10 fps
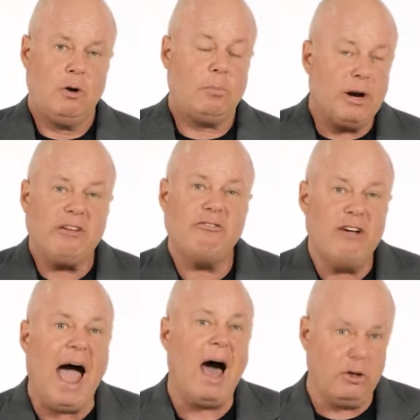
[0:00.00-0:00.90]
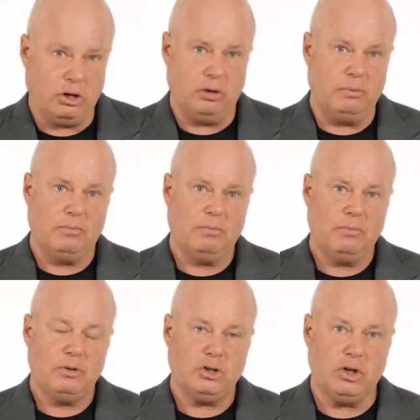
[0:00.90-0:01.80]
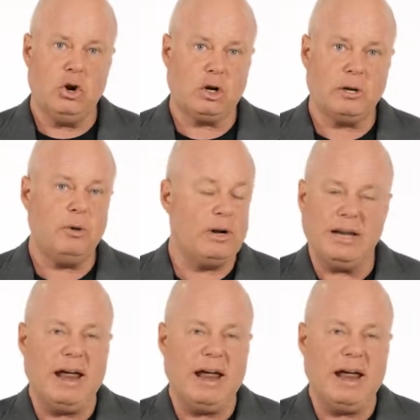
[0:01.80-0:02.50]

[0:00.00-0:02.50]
bring value to your community